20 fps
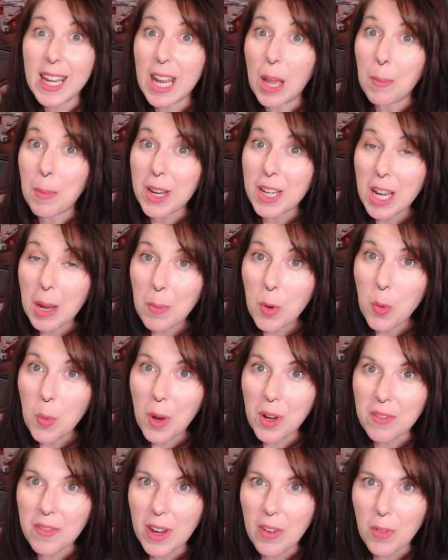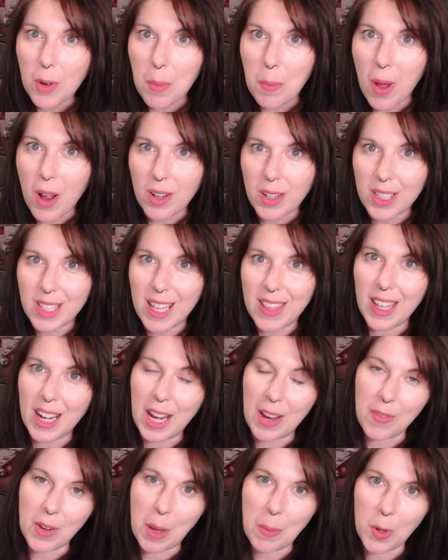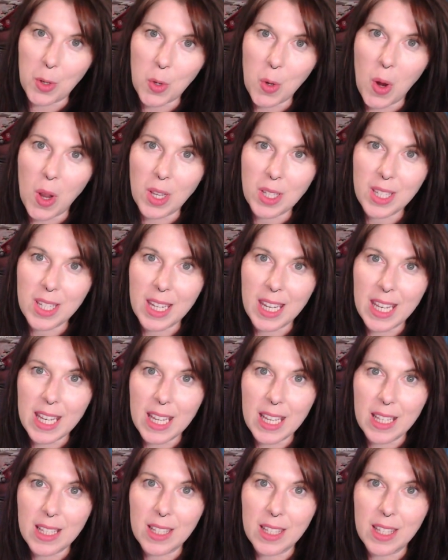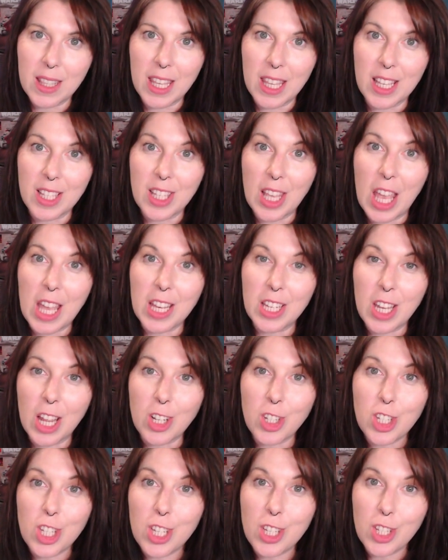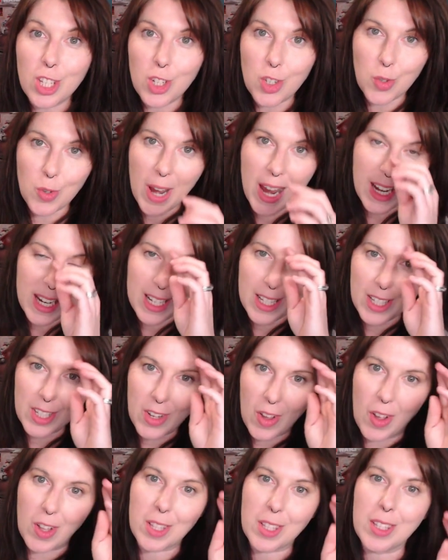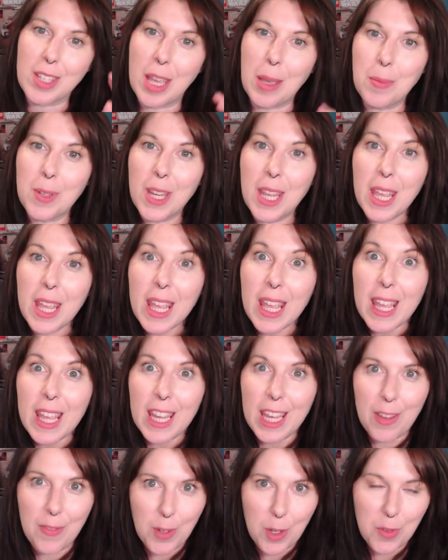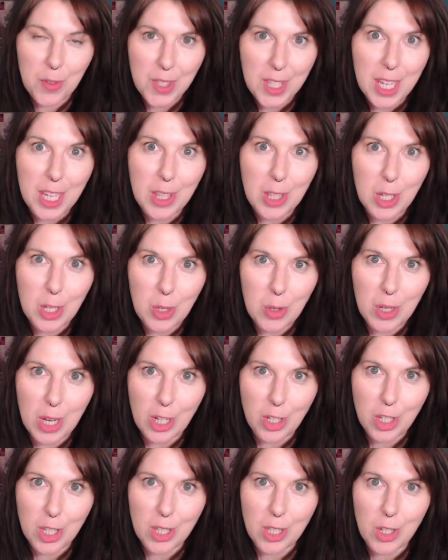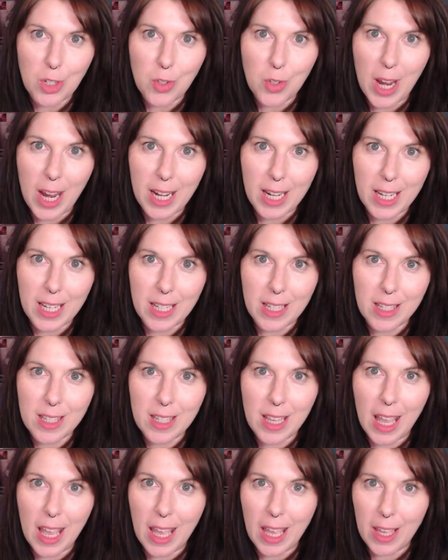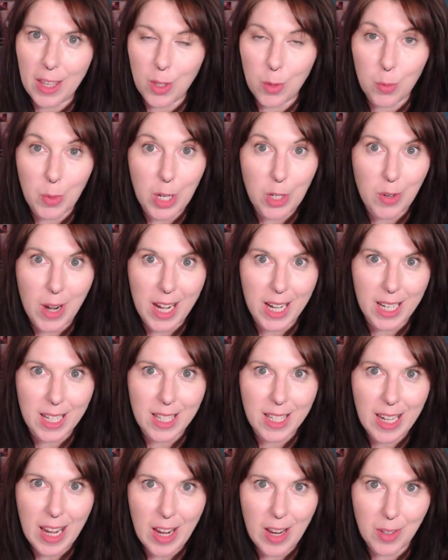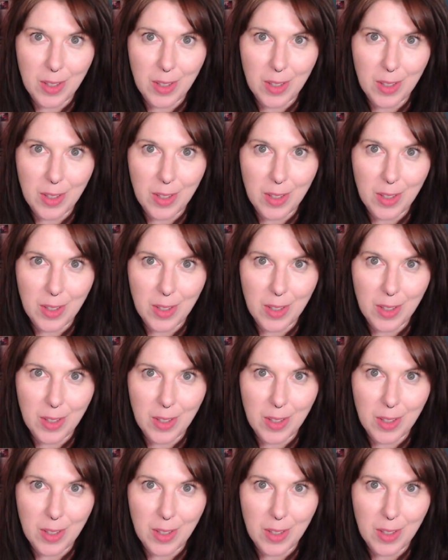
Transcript: now my number 1 favorite MOC set that I've come across is this Dungeons and Dragons concept If you've seen the new Dungeons & Dragons, the Red Dragon's Tale